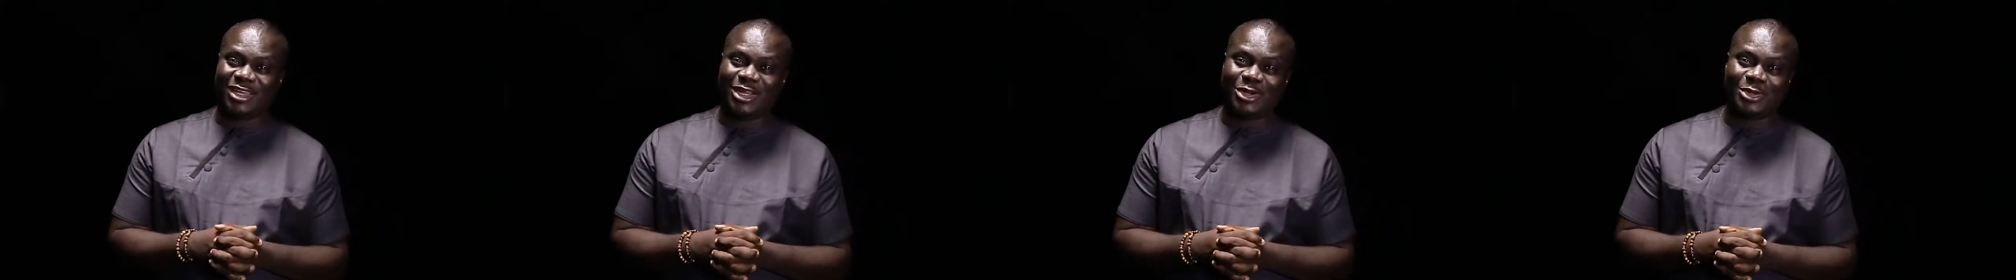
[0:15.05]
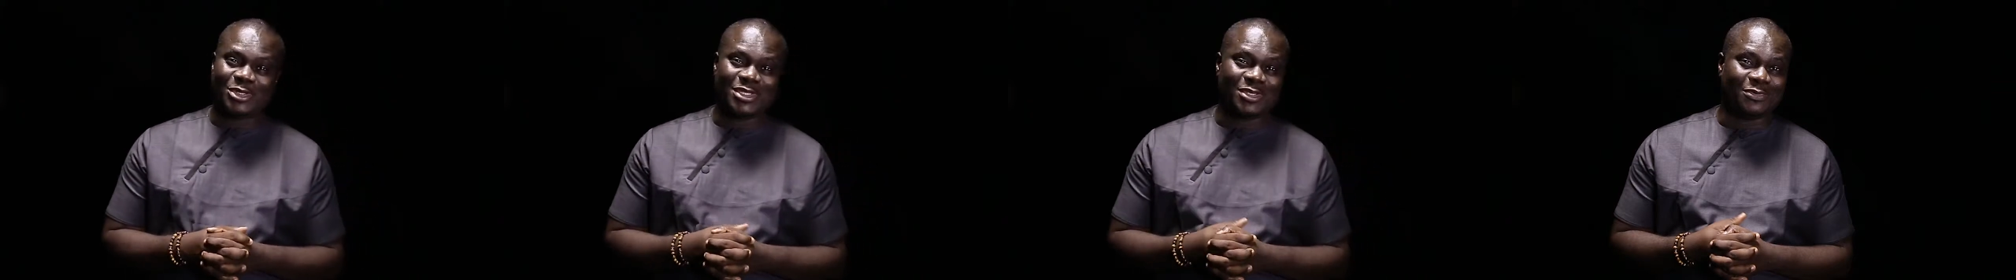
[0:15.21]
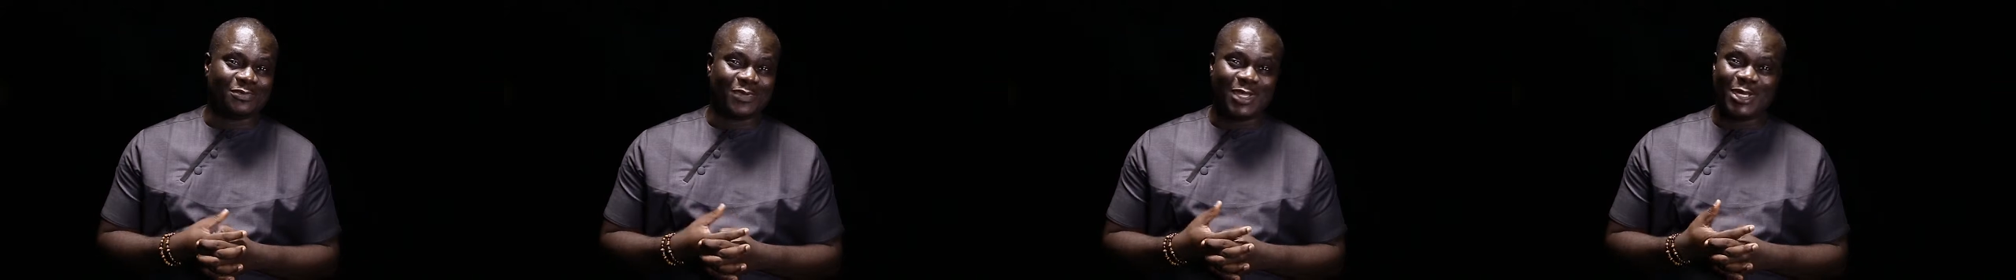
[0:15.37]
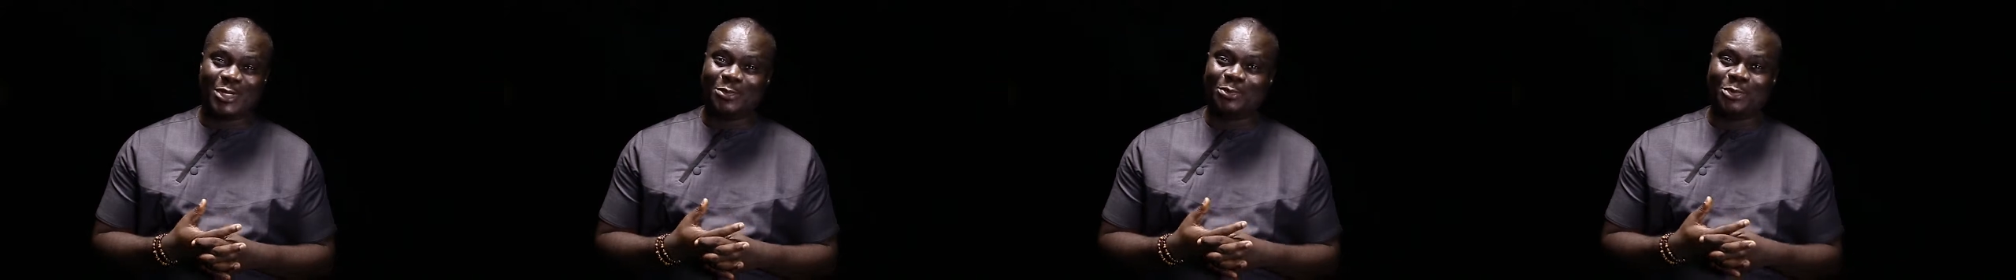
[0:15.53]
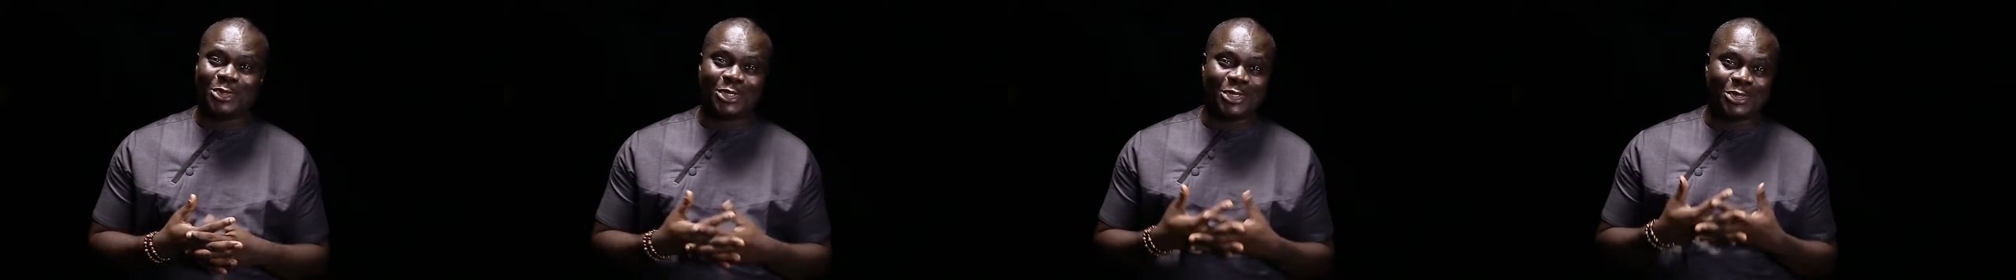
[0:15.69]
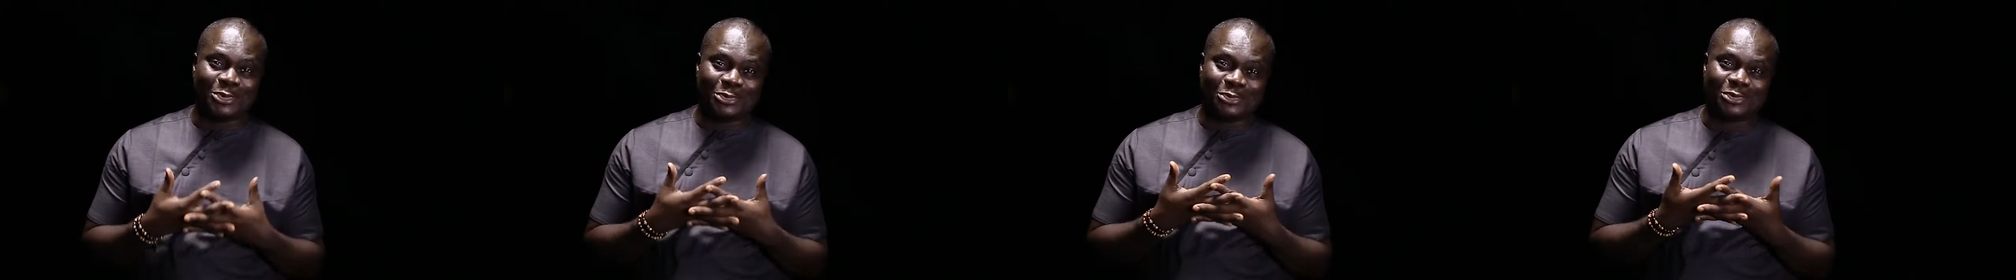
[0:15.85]
out if
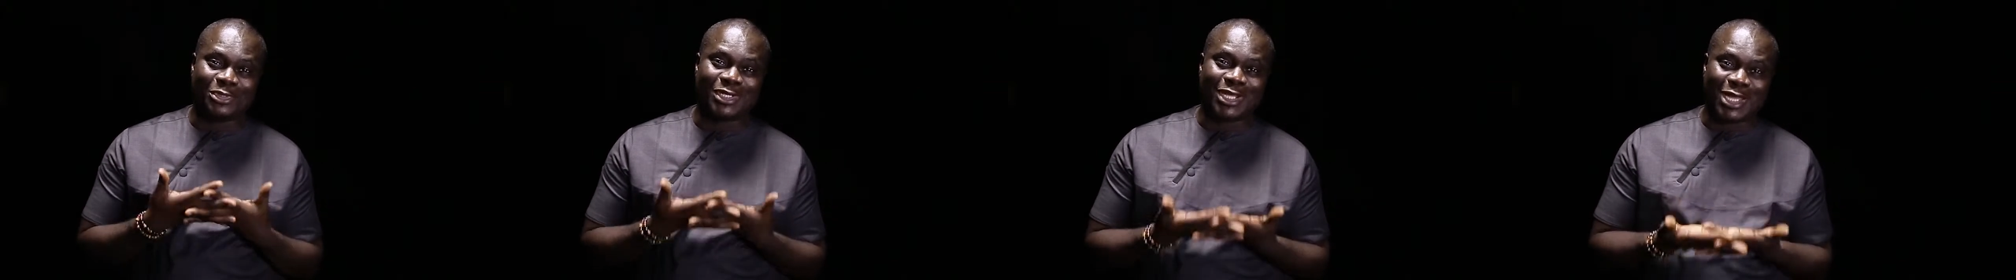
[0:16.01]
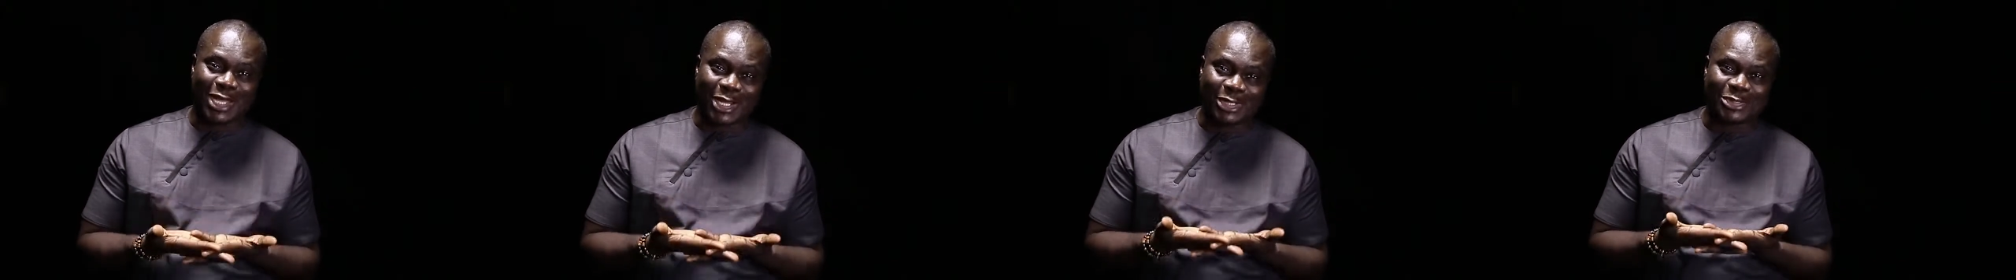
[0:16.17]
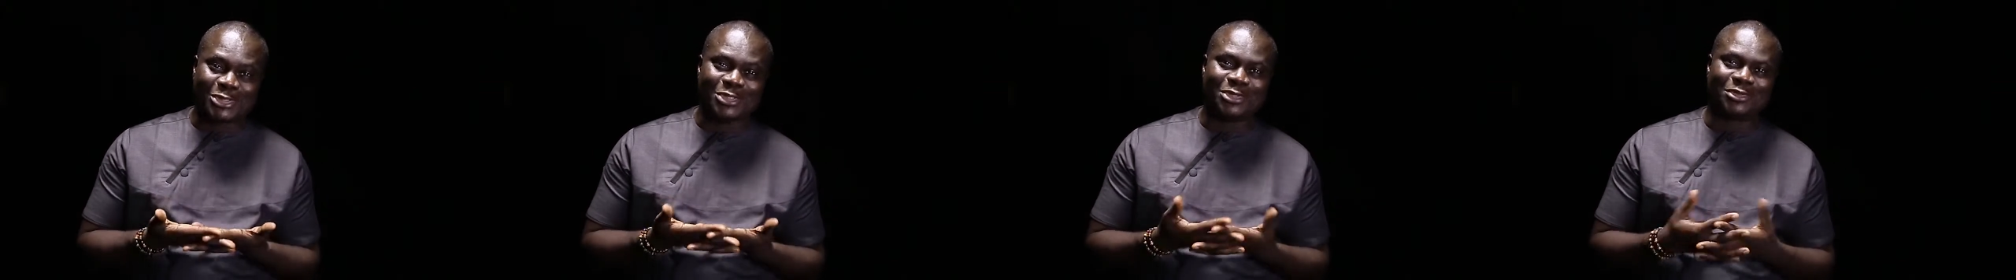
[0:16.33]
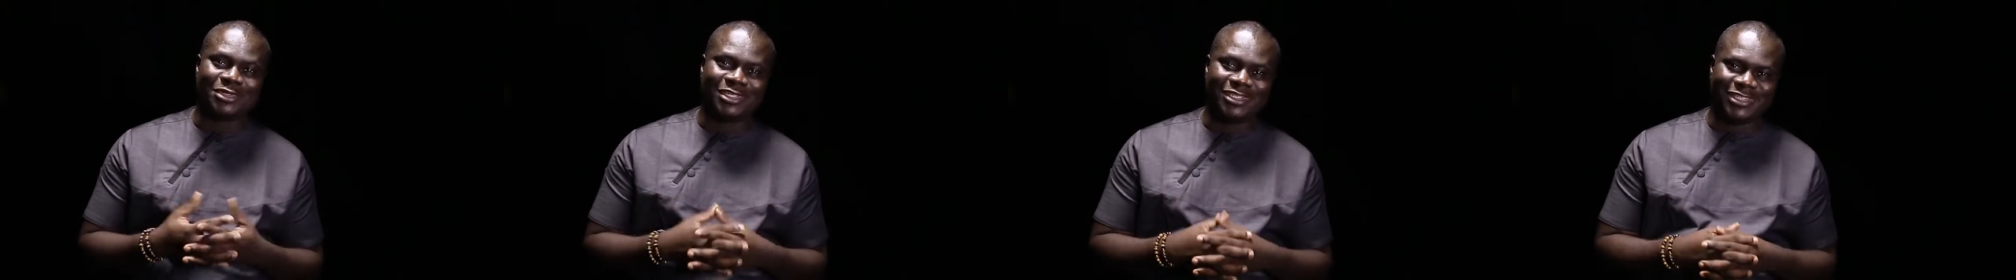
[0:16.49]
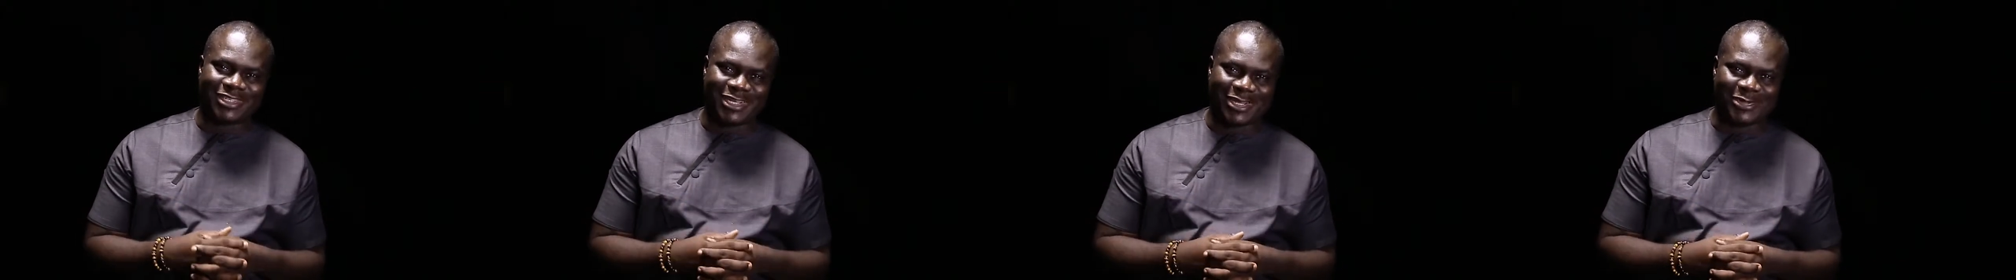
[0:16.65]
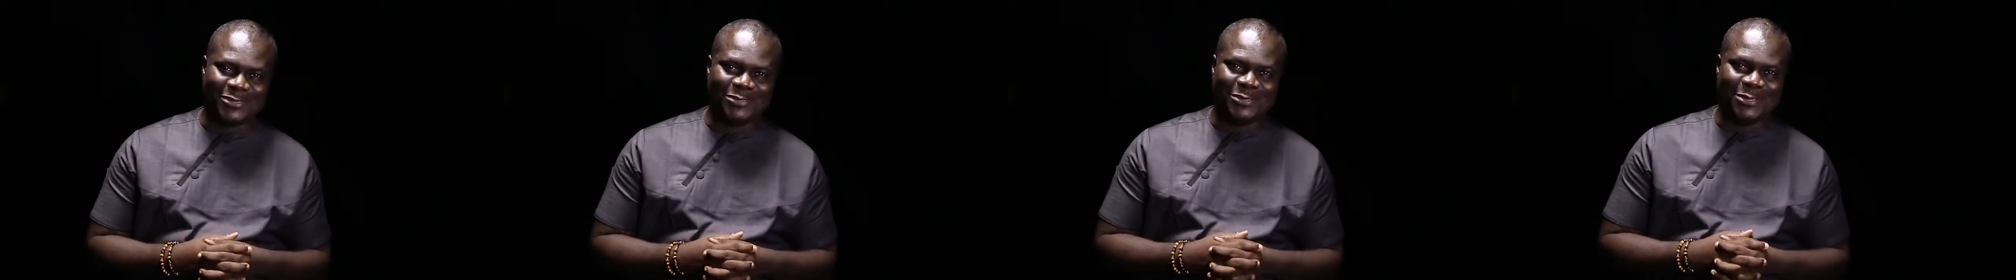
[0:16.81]
anybody could
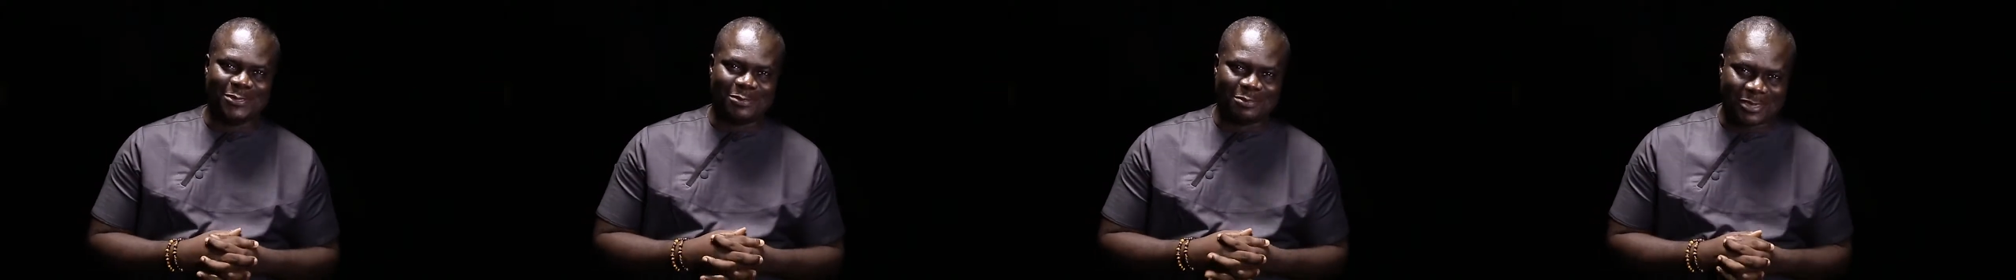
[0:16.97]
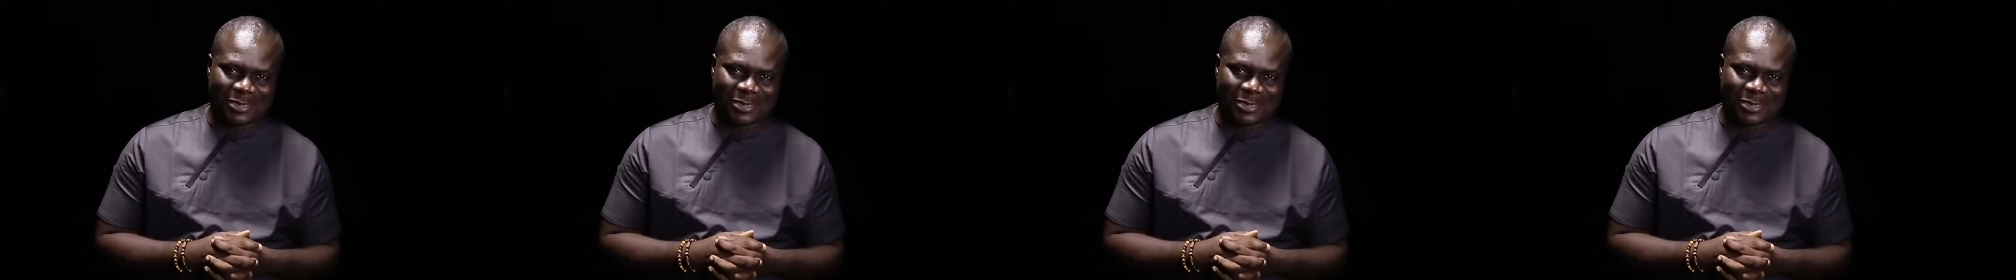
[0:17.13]
actually have been